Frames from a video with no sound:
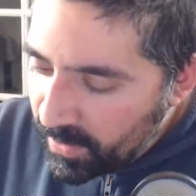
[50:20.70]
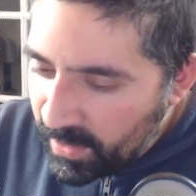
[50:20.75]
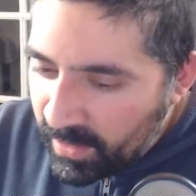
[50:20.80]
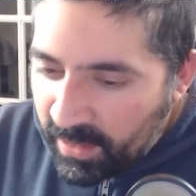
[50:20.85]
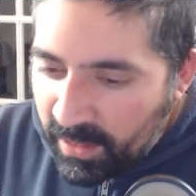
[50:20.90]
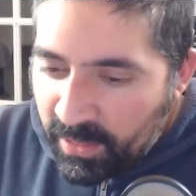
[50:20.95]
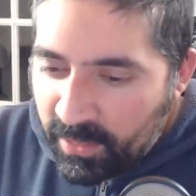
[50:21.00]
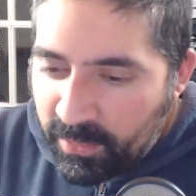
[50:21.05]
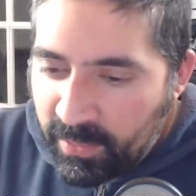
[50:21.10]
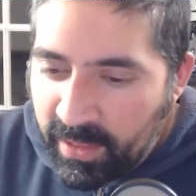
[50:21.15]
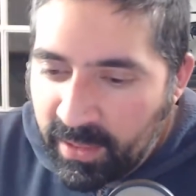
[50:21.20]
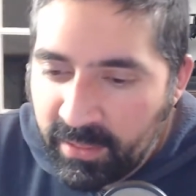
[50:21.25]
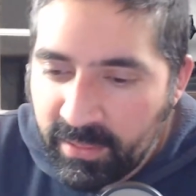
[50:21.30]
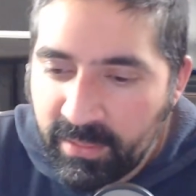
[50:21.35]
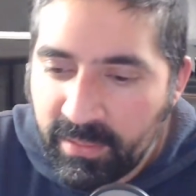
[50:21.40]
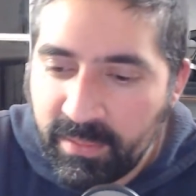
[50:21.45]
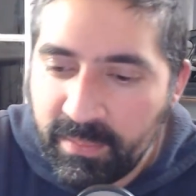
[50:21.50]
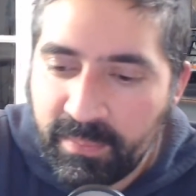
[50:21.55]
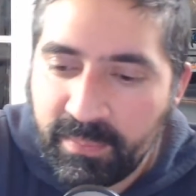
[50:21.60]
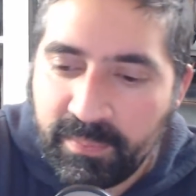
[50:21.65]
Oh wow,
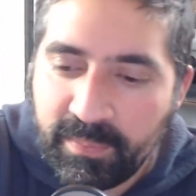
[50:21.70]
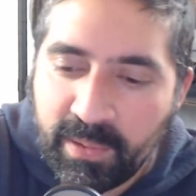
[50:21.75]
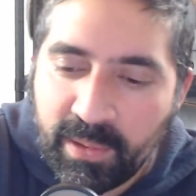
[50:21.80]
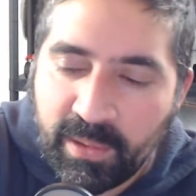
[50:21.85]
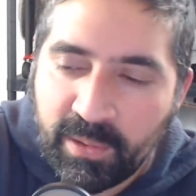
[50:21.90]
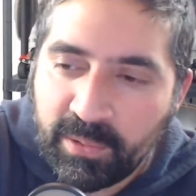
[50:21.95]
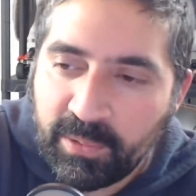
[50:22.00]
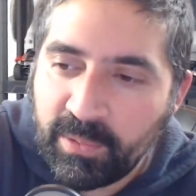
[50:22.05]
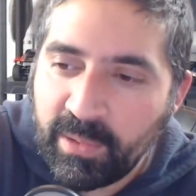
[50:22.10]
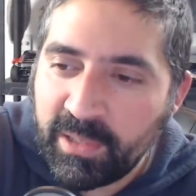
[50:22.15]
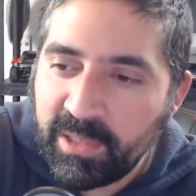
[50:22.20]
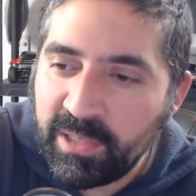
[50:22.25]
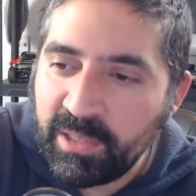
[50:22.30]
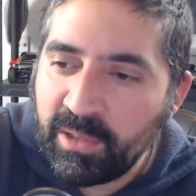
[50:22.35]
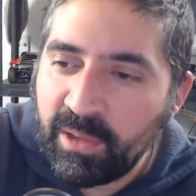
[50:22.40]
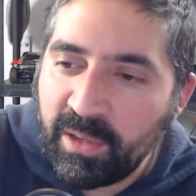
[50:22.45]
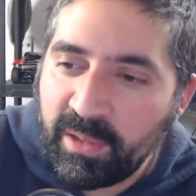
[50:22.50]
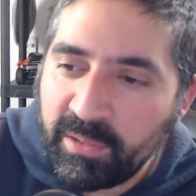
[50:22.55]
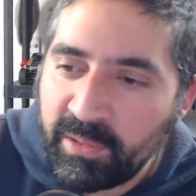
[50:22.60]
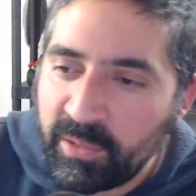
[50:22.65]
parcel actually
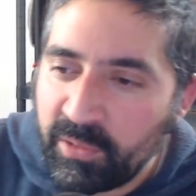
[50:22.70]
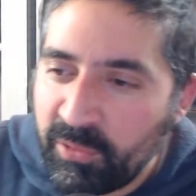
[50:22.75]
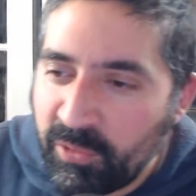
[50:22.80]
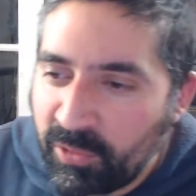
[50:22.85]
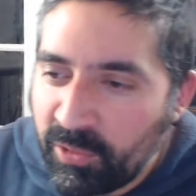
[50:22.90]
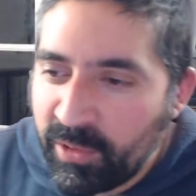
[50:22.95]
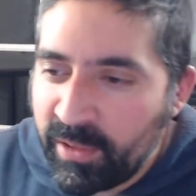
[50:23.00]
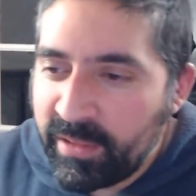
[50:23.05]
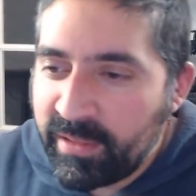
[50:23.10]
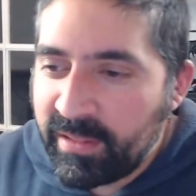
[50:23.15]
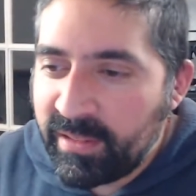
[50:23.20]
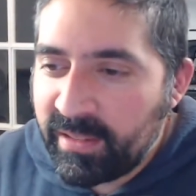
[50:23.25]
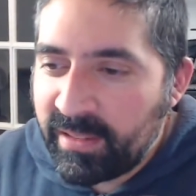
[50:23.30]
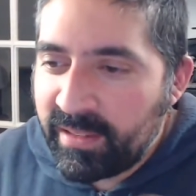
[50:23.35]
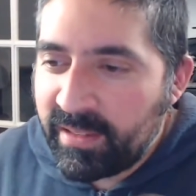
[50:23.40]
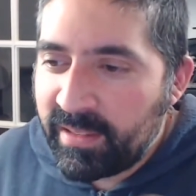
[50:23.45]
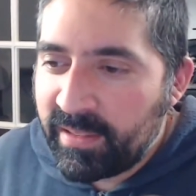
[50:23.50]
going to Croydon.